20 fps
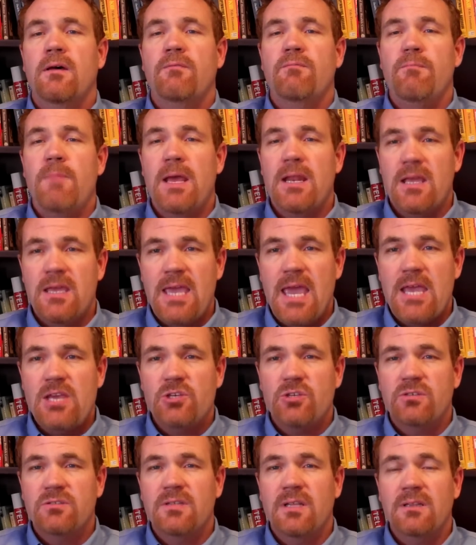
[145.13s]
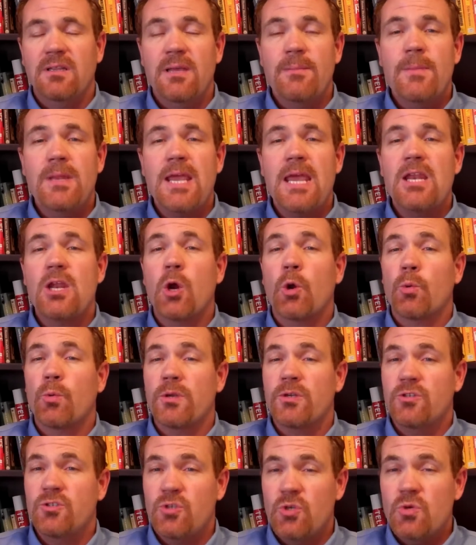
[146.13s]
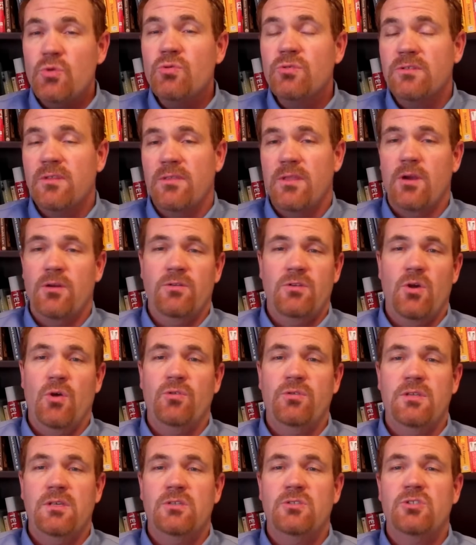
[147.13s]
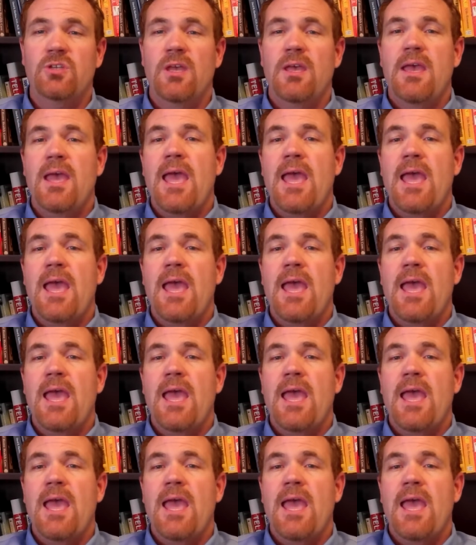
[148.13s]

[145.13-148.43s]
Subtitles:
medications eliminate or reduce their dosage,